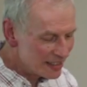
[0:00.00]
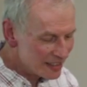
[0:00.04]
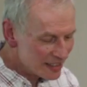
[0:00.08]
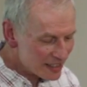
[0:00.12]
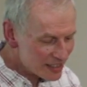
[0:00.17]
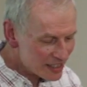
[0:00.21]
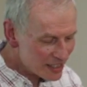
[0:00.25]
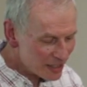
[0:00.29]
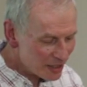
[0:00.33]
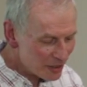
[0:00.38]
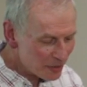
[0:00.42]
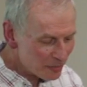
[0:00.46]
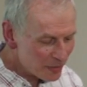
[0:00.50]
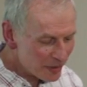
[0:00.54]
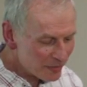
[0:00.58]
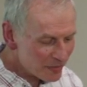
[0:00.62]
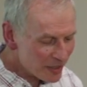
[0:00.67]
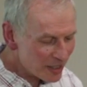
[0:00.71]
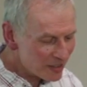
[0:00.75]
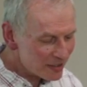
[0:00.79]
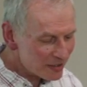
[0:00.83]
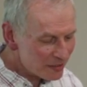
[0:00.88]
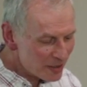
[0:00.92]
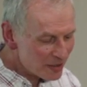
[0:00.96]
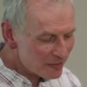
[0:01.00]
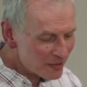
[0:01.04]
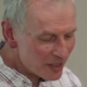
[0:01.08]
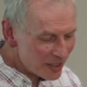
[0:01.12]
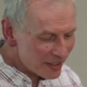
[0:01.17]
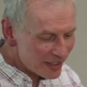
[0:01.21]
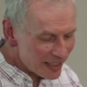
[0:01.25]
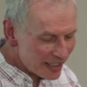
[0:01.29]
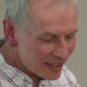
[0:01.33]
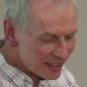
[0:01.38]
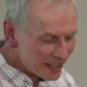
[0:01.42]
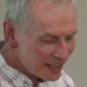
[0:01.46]
So we've got
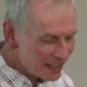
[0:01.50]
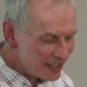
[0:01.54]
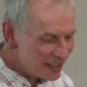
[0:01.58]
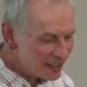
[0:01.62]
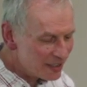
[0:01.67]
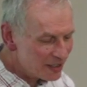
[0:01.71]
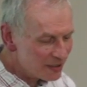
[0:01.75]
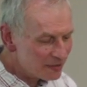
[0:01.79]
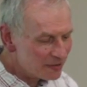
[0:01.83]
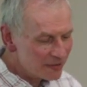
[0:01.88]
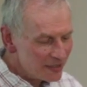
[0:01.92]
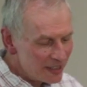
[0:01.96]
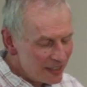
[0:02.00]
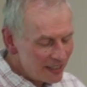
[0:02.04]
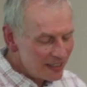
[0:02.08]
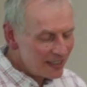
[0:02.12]
that kind of